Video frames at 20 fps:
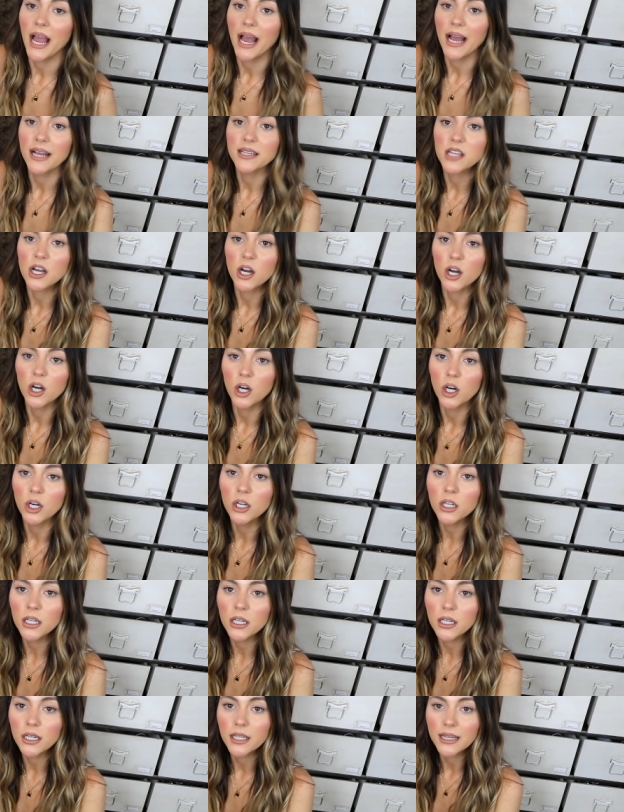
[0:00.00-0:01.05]
has a
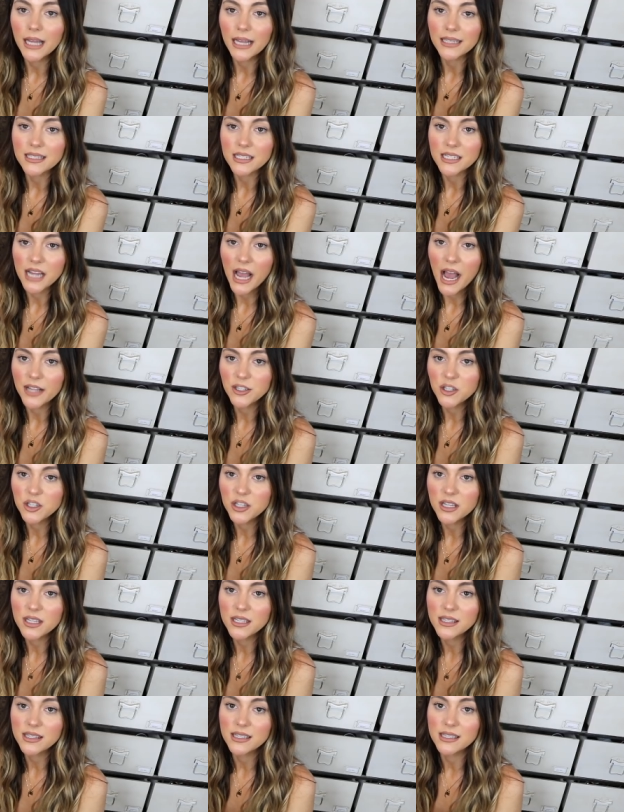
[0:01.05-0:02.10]
hook that's attached to
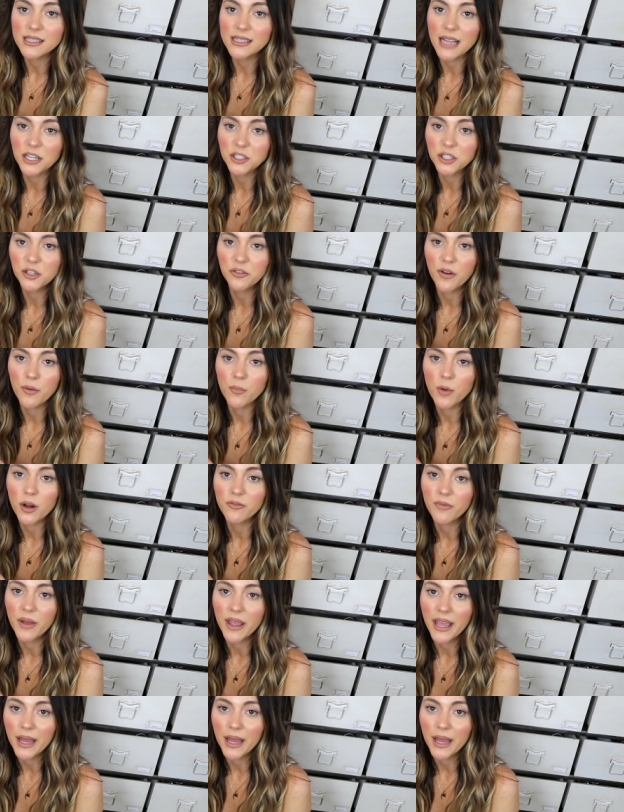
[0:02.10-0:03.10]
this. This is actually from one of my